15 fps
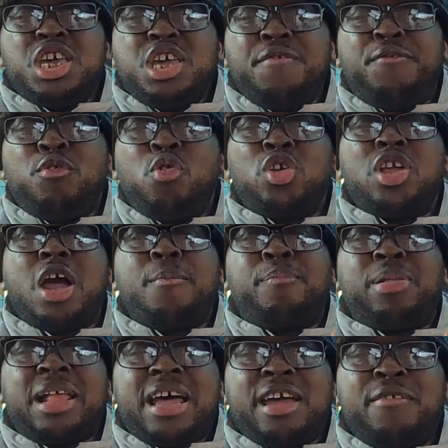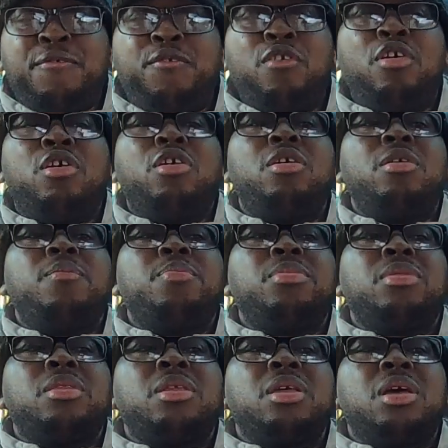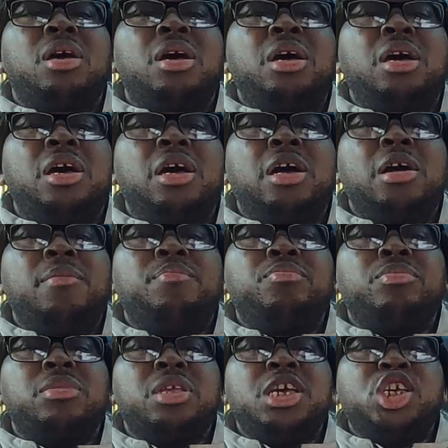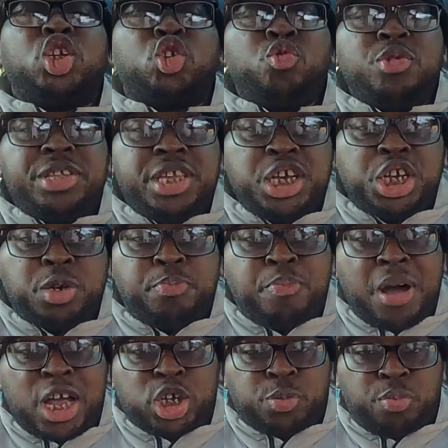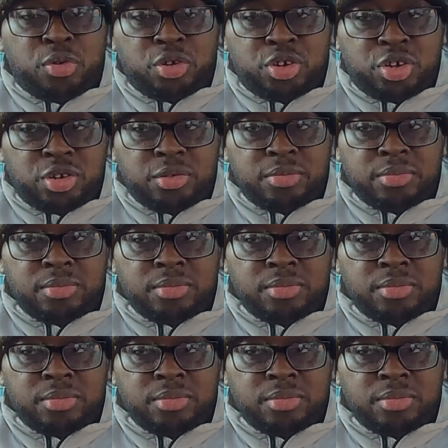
If you want to apply for um, a Swedish passport,